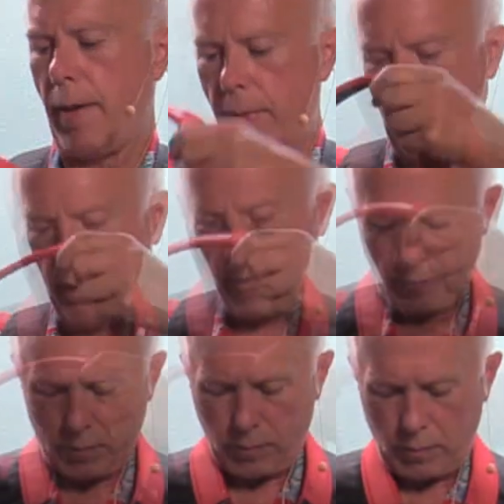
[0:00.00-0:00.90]
back
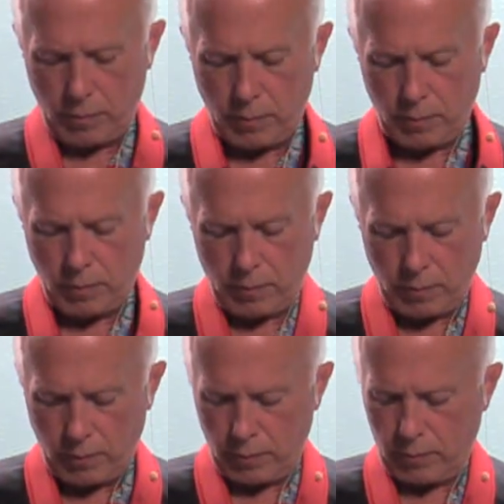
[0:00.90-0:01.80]
on.
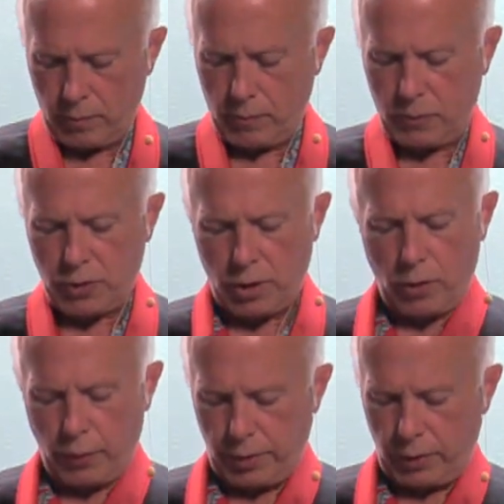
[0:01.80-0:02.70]
So
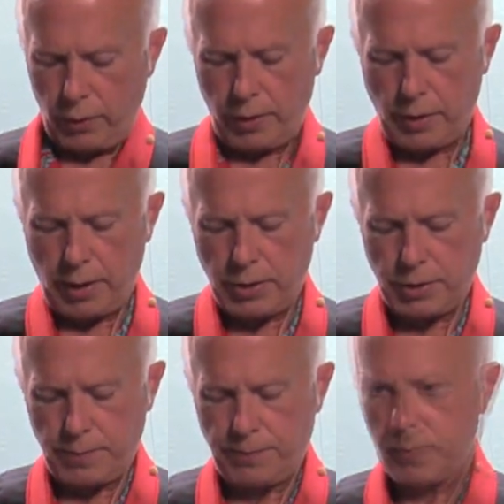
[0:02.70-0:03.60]
with the
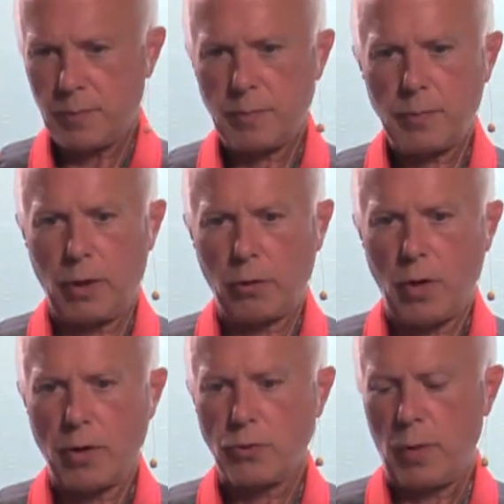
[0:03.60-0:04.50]
orientation
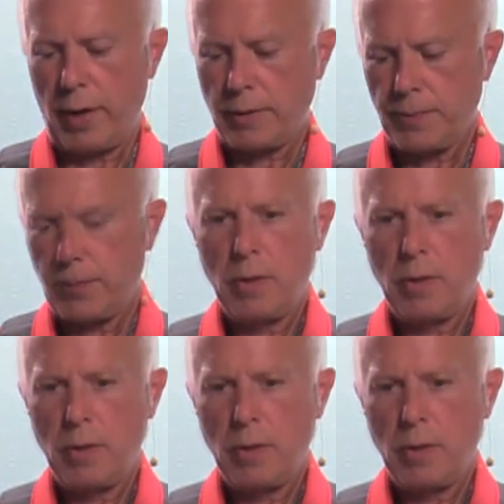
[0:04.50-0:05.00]
crossways